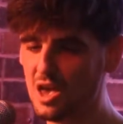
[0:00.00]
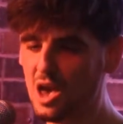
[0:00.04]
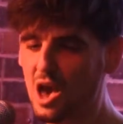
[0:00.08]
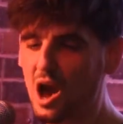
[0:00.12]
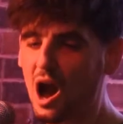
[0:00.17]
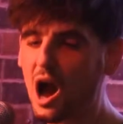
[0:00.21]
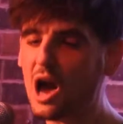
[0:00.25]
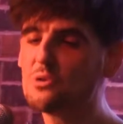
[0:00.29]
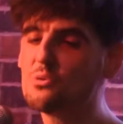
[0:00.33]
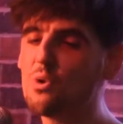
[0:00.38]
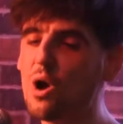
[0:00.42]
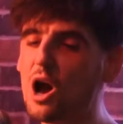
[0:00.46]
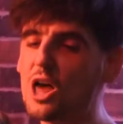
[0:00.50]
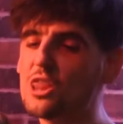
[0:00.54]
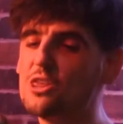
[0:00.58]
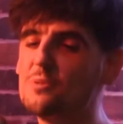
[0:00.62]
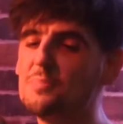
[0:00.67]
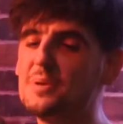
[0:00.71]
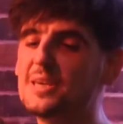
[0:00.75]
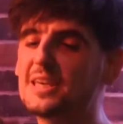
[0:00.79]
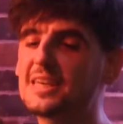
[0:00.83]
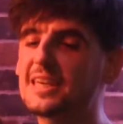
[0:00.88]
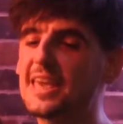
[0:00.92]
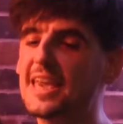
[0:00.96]
I'd rather
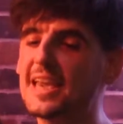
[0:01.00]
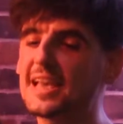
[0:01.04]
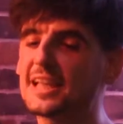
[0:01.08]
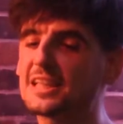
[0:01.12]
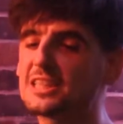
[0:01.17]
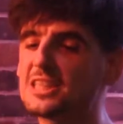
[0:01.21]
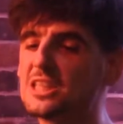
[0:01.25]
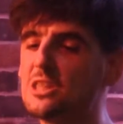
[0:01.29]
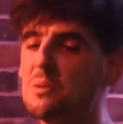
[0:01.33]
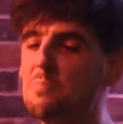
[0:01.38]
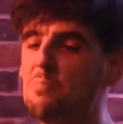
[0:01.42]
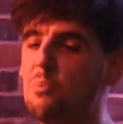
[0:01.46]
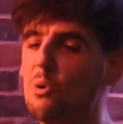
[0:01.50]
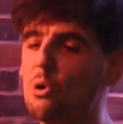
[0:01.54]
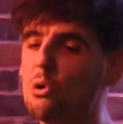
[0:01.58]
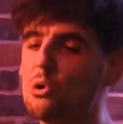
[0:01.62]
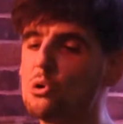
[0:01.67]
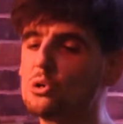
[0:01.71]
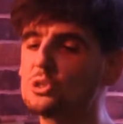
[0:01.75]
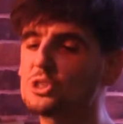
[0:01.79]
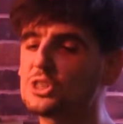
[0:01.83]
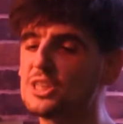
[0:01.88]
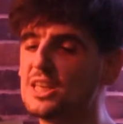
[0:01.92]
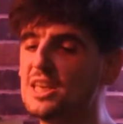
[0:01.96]
be kicked in the
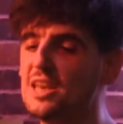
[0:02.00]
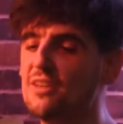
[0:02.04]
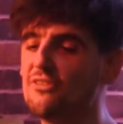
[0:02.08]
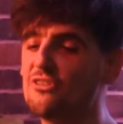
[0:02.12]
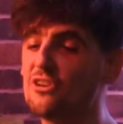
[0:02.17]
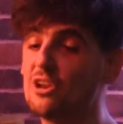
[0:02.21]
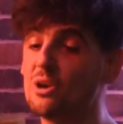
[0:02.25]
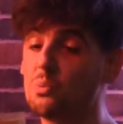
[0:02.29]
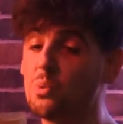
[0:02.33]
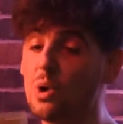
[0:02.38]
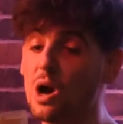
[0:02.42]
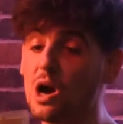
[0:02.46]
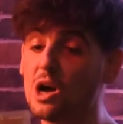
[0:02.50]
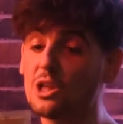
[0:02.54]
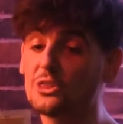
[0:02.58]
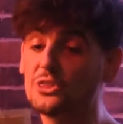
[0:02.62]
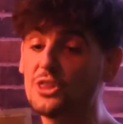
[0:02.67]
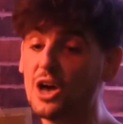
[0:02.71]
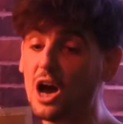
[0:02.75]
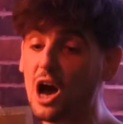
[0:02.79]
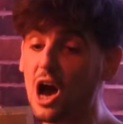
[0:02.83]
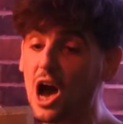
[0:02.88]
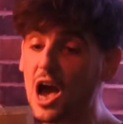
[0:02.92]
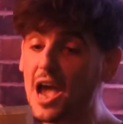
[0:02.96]
balls than live in a world
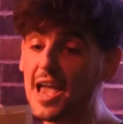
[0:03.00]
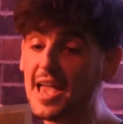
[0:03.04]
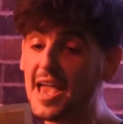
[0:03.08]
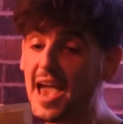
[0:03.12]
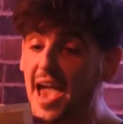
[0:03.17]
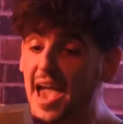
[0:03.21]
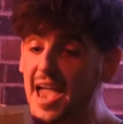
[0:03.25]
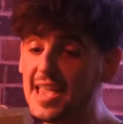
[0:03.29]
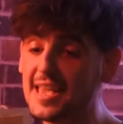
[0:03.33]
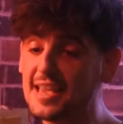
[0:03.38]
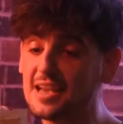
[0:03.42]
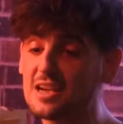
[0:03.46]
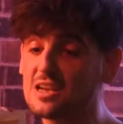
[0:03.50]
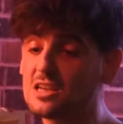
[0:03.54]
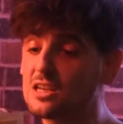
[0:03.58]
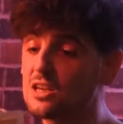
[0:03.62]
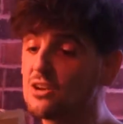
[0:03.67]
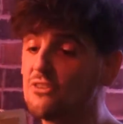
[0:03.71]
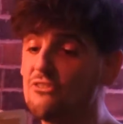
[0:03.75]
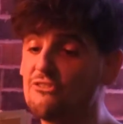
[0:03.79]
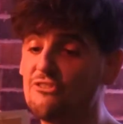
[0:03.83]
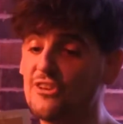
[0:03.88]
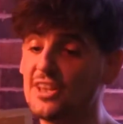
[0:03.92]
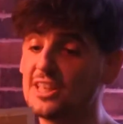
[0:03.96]
that I hate and
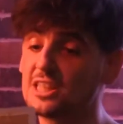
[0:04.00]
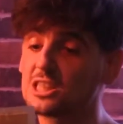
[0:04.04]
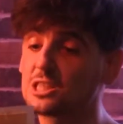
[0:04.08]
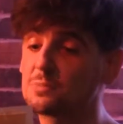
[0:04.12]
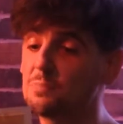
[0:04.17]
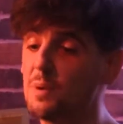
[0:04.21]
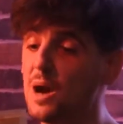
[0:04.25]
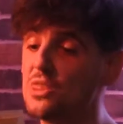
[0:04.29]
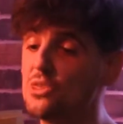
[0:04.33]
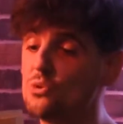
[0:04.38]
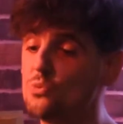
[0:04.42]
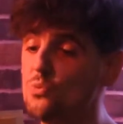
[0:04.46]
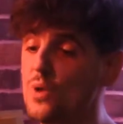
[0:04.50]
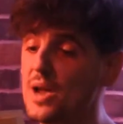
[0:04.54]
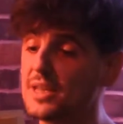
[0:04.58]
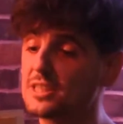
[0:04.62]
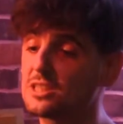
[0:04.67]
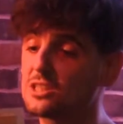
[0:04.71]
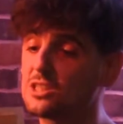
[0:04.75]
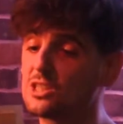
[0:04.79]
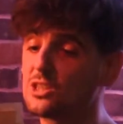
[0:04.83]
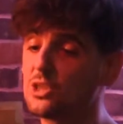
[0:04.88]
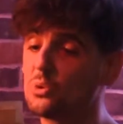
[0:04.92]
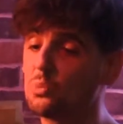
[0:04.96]
convinced by the
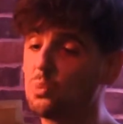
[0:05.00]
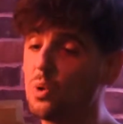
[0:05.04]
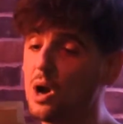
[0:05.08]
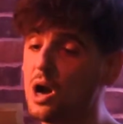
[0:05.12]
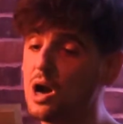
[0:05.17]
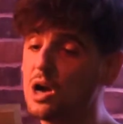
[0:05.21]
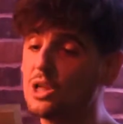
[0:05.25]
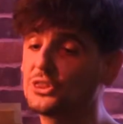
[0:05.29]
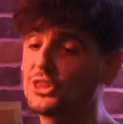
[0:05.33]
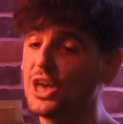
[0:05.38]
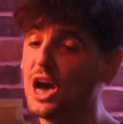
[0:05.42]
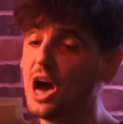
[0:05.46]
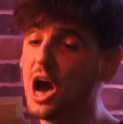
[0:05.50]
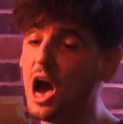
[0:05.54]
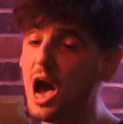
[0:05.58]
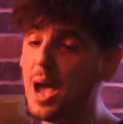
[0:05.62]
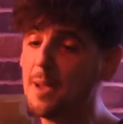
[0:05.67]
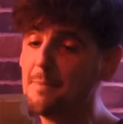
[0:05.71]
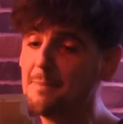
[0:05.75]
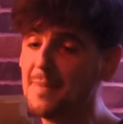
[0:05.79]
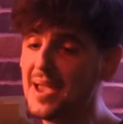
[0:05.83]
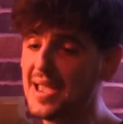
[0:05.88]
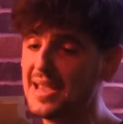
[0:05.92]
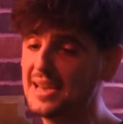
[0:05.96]
rest of the world that
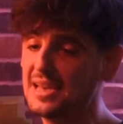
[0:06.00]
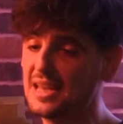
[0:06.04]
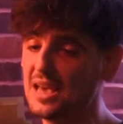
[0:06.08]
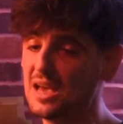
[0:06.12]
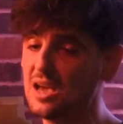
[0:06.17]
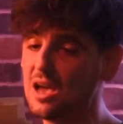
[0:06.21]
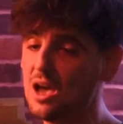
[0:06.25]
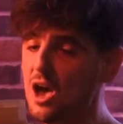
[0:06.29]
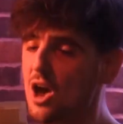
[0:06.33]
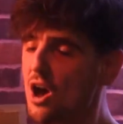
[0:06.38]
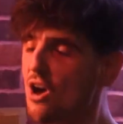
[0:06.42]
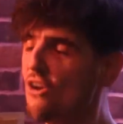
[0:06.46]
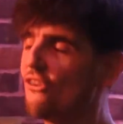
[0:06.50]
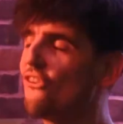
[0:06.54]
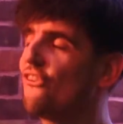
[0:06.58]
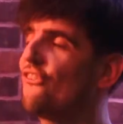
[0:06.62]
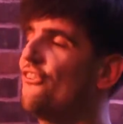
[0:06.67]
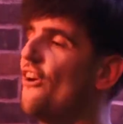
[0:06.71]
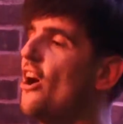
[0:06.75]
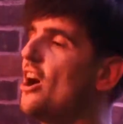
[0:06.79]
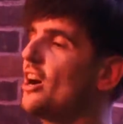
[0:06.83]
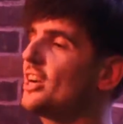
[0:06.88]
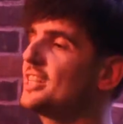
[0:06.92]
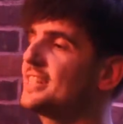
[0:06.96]
I made it.
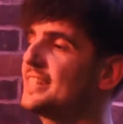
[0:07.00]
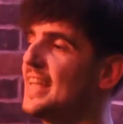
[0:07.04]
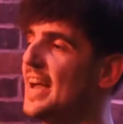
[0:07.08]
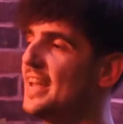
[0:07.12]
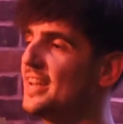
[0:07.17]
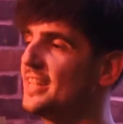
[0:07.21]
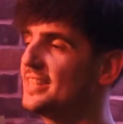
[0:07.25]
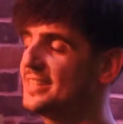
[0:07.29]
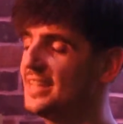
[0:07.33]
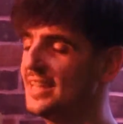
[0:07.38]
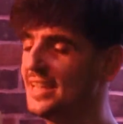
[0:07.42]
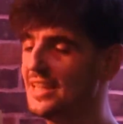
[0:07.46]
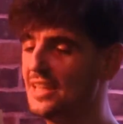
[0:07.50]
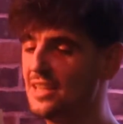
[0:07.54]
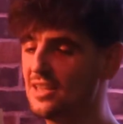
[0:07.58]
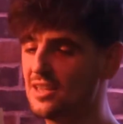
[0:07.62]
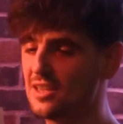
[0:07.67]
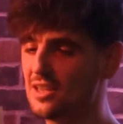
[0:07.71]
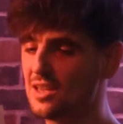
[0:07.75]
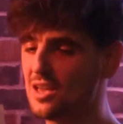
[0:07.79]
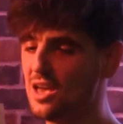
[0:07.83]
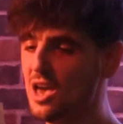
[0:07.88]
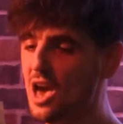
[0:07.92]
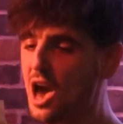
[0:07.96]
Fuck sanity.
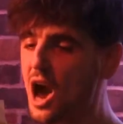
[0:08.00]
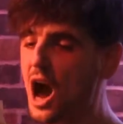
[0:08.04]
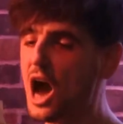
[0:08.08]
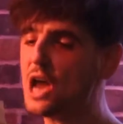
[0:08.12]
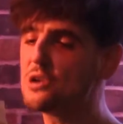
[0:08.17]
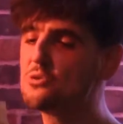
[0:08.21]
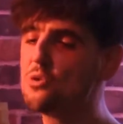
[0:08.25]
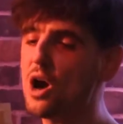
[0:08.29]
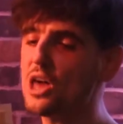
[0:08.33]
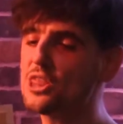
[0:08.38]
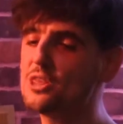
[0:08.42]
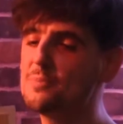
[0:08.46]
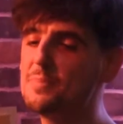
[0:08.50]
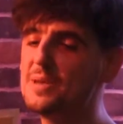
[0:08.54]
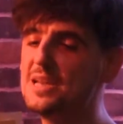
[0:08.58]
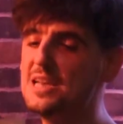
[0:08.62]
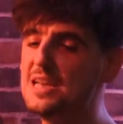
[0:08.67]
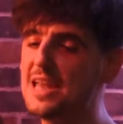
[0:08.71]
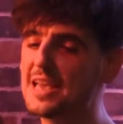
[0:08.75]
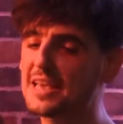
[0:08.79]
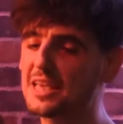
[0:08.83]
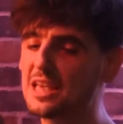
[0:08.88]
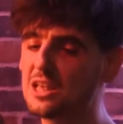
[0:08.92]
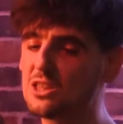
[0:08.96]
I'd rather be
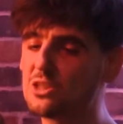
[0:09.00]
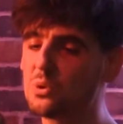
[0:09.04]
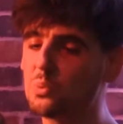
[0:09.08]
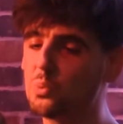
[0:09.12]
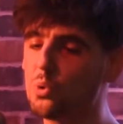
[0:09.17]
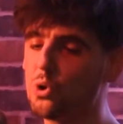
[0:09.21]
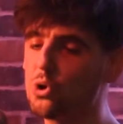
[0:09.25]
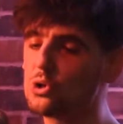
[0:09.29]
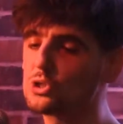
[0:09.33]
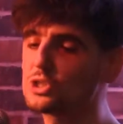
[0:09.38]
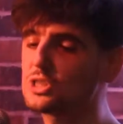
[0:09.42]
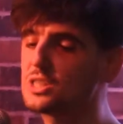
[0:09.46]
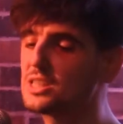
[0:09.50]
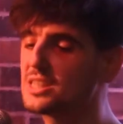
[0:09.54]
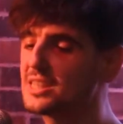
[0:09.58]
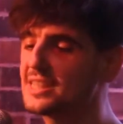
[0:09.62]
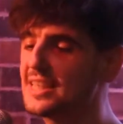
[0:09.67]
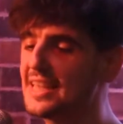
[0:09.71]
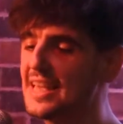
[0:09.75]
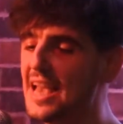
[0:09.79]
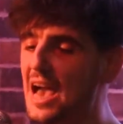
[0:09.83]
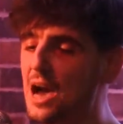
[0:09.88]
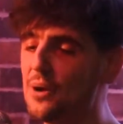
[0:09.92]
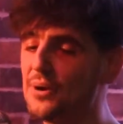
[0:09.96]
licking the walls to
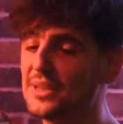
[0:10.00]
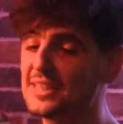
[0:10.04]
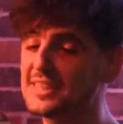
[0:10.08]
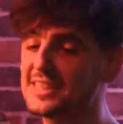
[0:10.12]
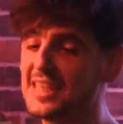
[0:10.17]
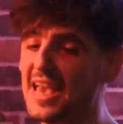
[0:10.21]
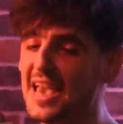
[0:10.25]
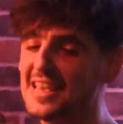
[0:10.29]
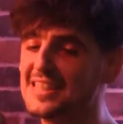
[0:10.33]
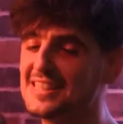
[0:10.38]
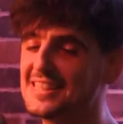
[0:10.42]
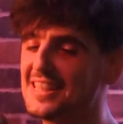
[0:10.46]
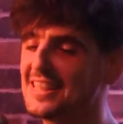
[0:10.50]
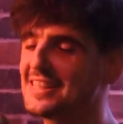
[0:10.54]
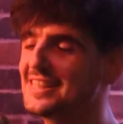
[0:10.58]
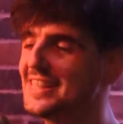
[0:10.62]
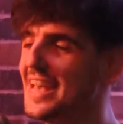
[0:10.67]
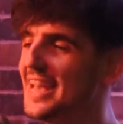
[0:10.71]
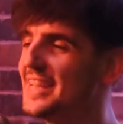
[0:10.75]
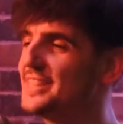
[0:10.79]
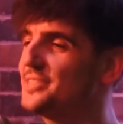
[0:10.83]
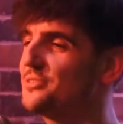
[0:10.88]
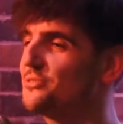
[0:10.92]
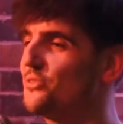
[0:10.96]
see how it tastes. It
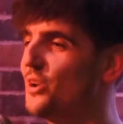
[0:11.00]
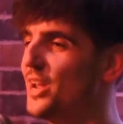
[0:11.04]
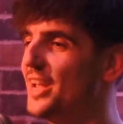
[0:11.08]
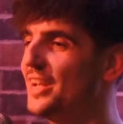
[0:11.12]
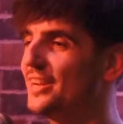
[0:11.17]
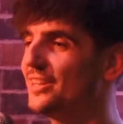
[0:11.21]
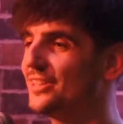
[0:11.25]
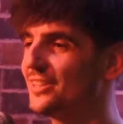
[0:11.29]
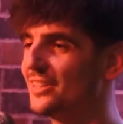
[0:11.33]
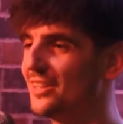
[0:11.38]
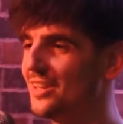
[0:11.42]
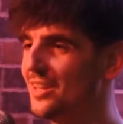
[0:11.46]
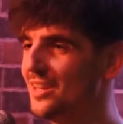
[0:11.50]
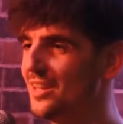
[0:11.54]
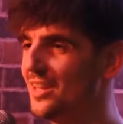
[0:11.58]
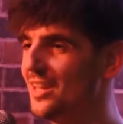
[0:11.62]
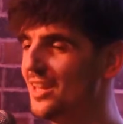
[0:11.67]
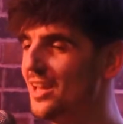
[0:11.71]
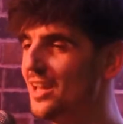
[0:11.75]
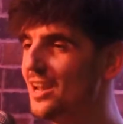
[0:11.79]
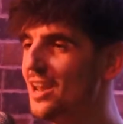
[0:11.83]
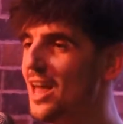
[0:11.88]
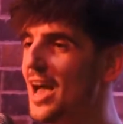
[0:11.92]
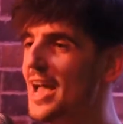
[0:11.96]
tastes real,
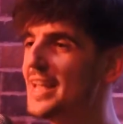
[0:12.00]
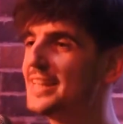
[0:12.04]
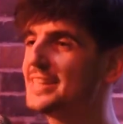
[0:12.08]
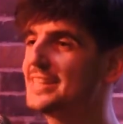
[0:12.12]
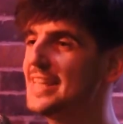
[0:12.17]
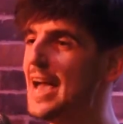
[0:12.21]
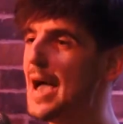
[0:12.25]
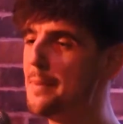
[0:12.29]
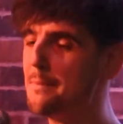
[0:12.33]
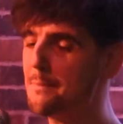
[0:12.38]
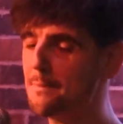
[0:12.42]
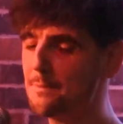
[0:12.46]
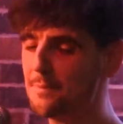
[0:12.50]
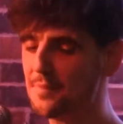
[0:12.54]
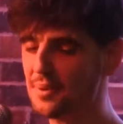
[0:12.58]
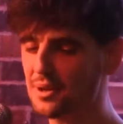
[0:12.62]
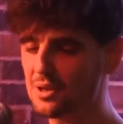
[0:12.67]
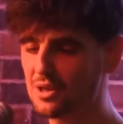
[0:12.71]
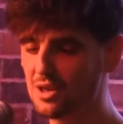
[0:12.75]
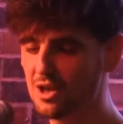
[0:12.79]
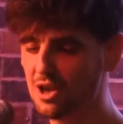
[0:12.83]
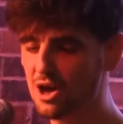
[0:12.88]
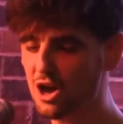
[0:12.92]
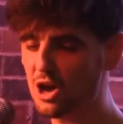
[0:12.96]
like damp
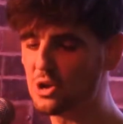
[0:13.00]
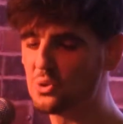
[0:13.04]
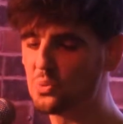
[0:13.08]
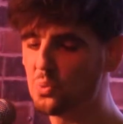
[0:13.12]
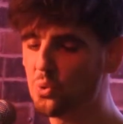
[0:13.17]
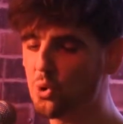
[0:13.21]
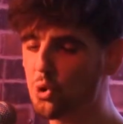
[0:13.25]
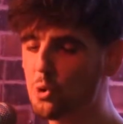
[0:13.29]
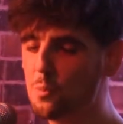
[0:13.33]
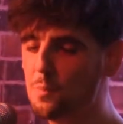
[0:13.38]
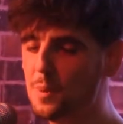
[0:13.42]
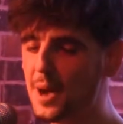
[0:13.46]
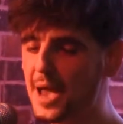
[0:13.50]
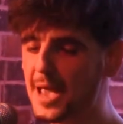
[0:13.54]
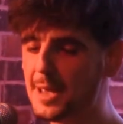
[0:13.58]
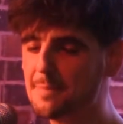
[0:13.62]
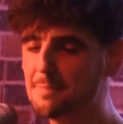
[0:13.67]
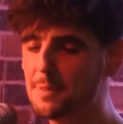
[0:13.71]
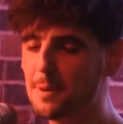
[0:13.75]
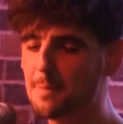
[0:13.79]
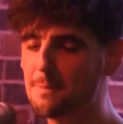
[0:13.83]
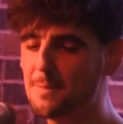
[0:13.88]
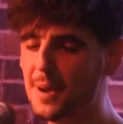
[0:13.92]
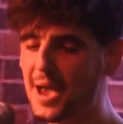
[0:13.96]
and
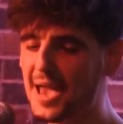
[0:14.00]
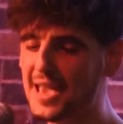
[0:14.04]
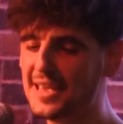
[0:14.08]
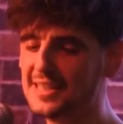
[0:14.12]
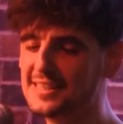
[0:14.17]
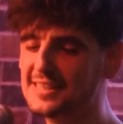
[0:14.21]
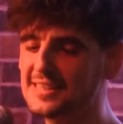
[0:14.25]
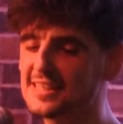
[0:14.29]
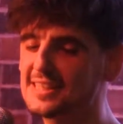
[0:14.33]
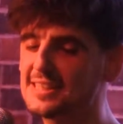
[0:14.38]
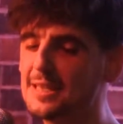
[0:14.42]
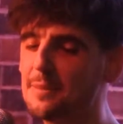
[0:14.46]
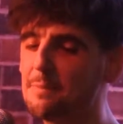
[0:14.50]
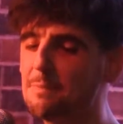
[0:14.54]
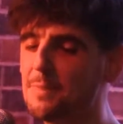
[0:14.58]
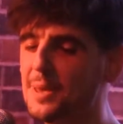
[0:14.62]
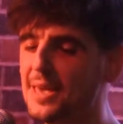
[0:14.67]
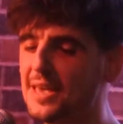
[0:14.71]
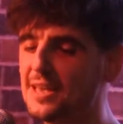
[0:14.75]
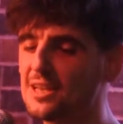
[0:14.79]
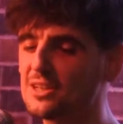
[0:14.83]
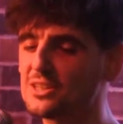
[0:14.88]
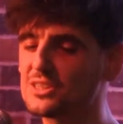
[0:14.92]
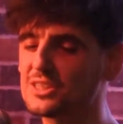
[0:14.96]
wallpaper paste. As it
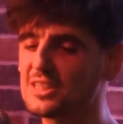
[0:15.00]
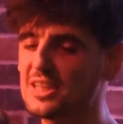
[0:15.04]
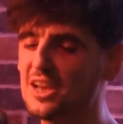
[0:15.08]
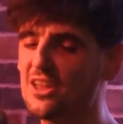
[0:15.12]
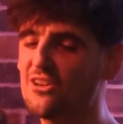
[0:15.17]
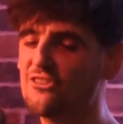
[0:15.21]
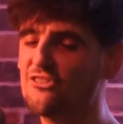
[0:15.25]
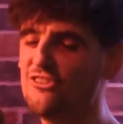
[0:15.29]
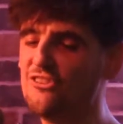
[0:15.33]
peels and it